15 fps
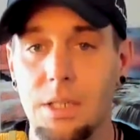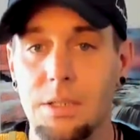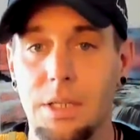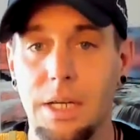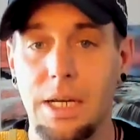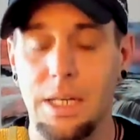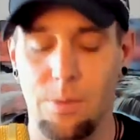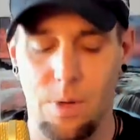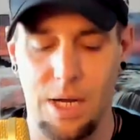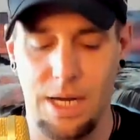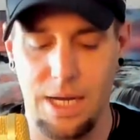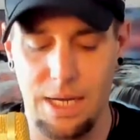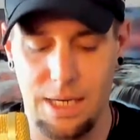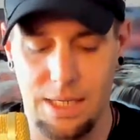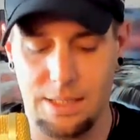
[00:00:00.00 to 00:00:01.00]
So anyway,
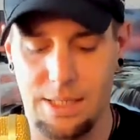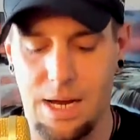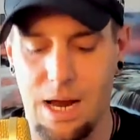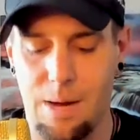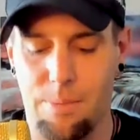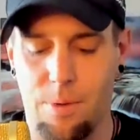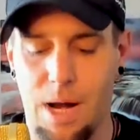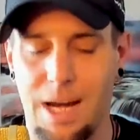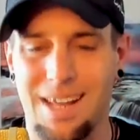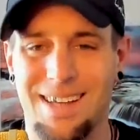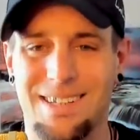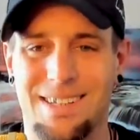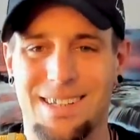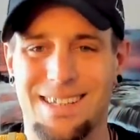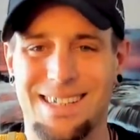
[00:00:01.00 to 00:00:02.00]
let's hop right
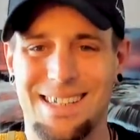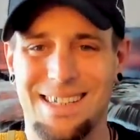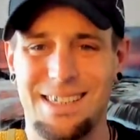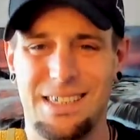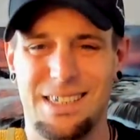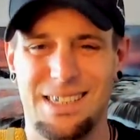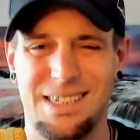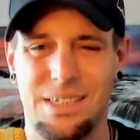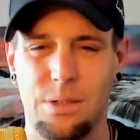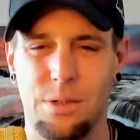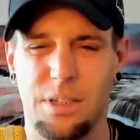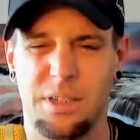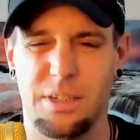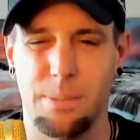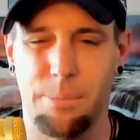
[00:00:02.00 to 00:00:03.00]
into this.
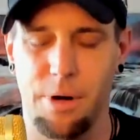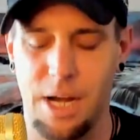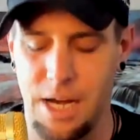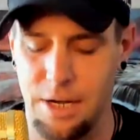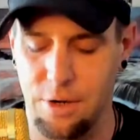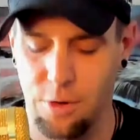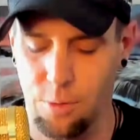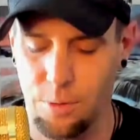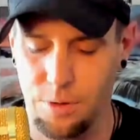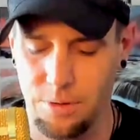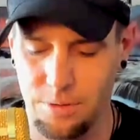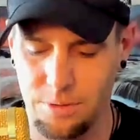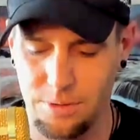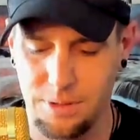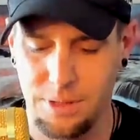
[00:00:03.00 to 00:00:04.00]
This is a brand new one.
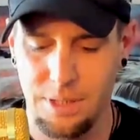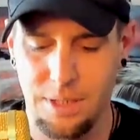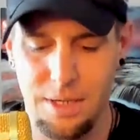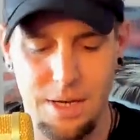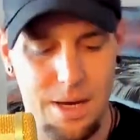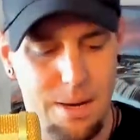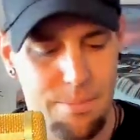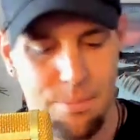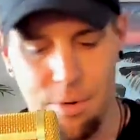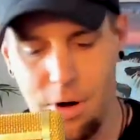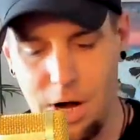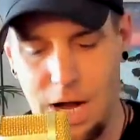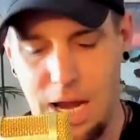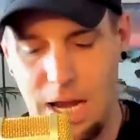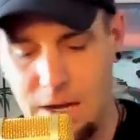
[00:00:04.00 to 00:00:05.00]

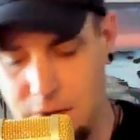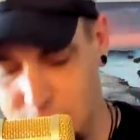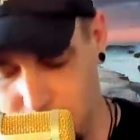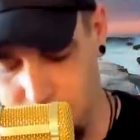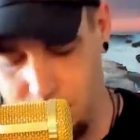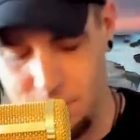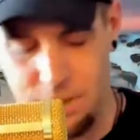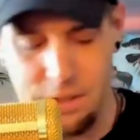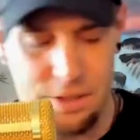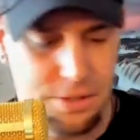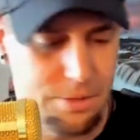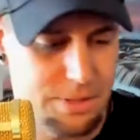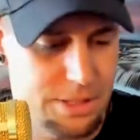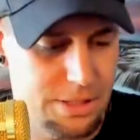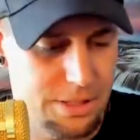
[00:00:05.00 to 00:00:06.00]
Brand new one here,
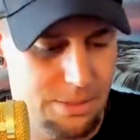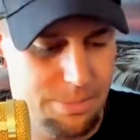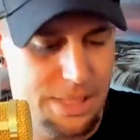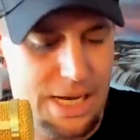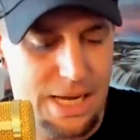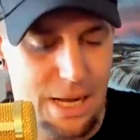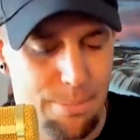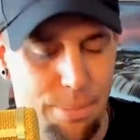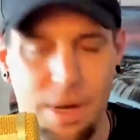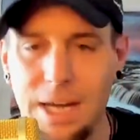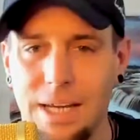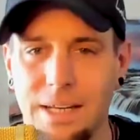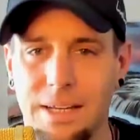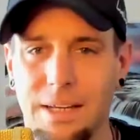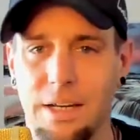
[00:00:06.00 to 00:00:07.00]
so it's a little bit, I gotta
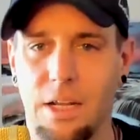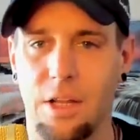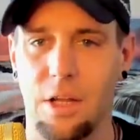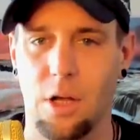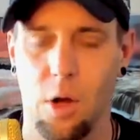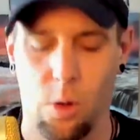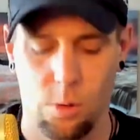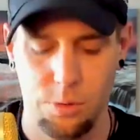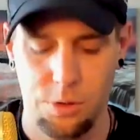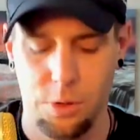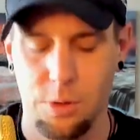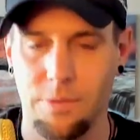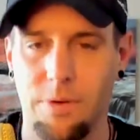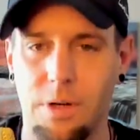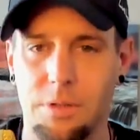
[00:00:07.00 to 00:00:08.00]
break it in. The Golden
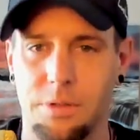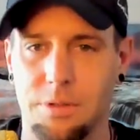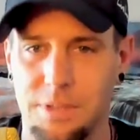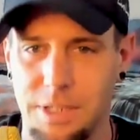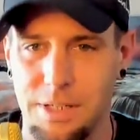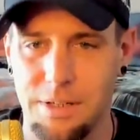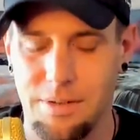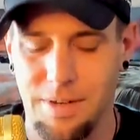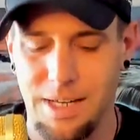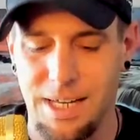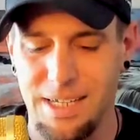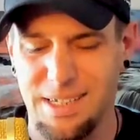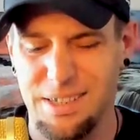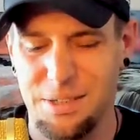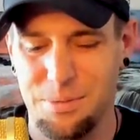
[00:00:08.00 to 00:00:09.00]
Universal Tarot, I
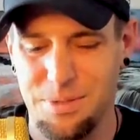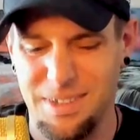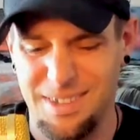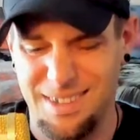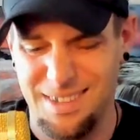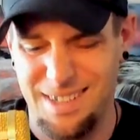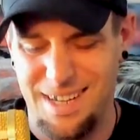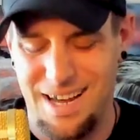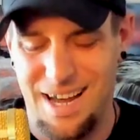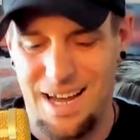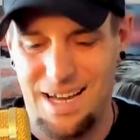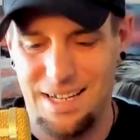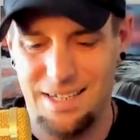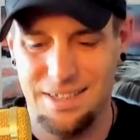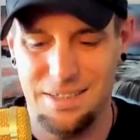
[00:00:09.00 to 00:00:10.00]
like this. Ah,
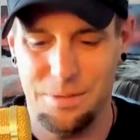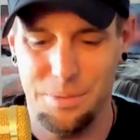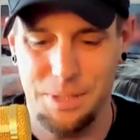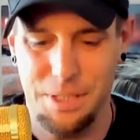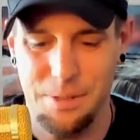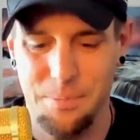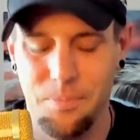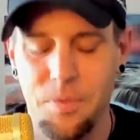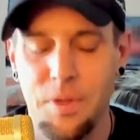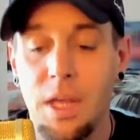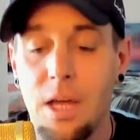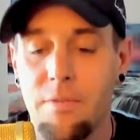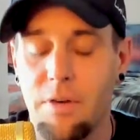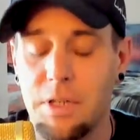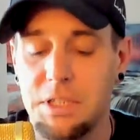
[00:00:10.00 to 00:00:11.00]
there we go.
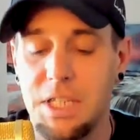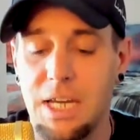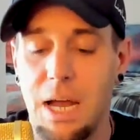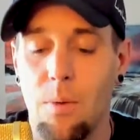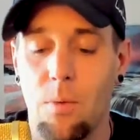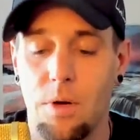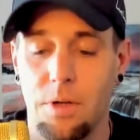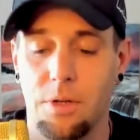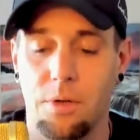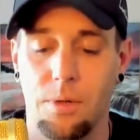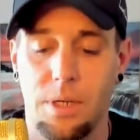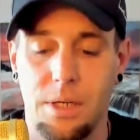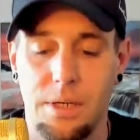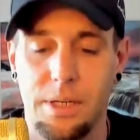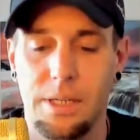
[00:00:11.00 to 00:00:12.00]
First thing I wanna do
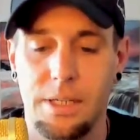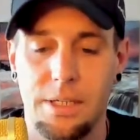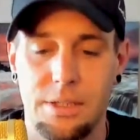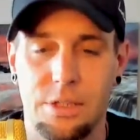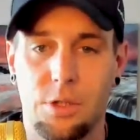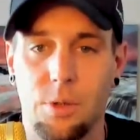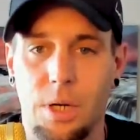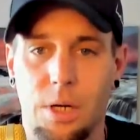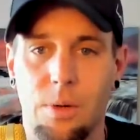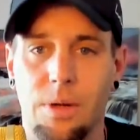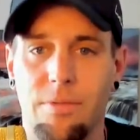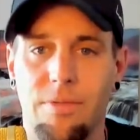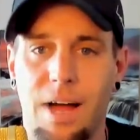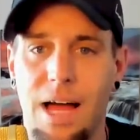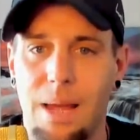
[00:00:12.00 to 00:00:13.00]
here is do a
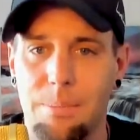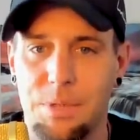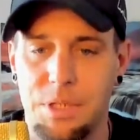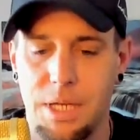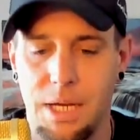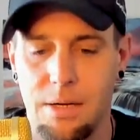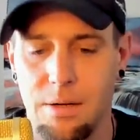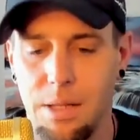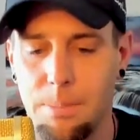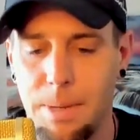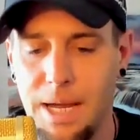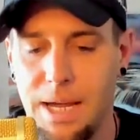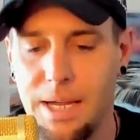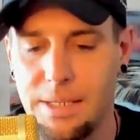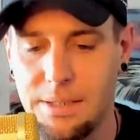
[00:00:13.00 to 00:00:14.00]
quick vibe check on the
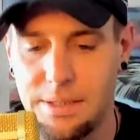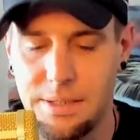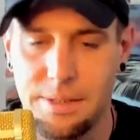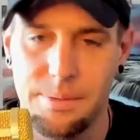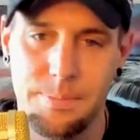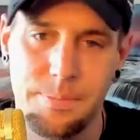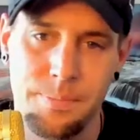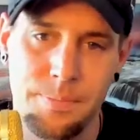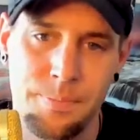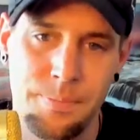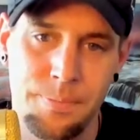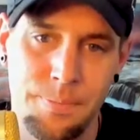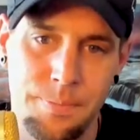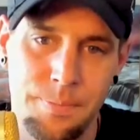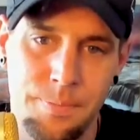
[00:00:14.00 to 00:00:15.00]

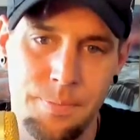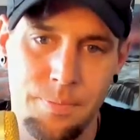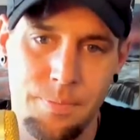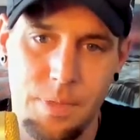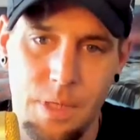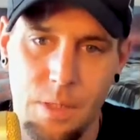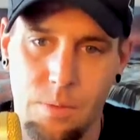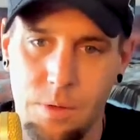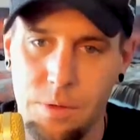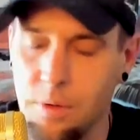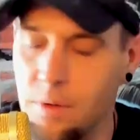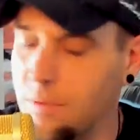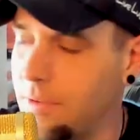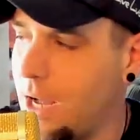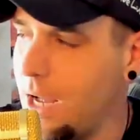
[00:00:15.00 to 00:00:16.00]
past. I'm gonna
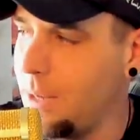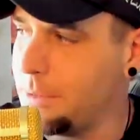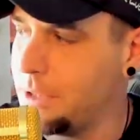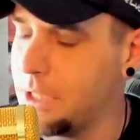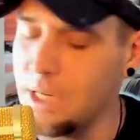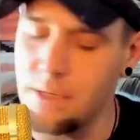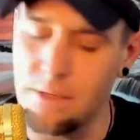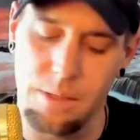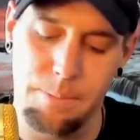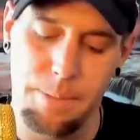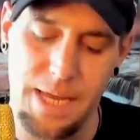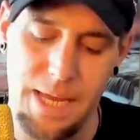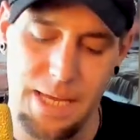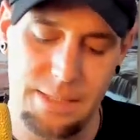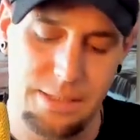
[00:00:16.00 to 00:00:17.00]
do a vibe check on the
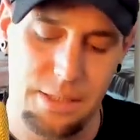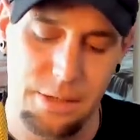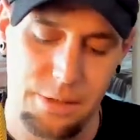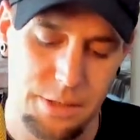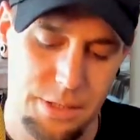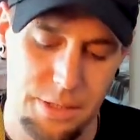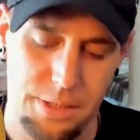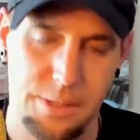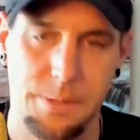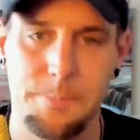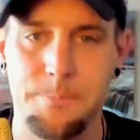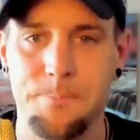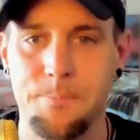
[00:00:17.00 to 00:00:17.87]
past energy here.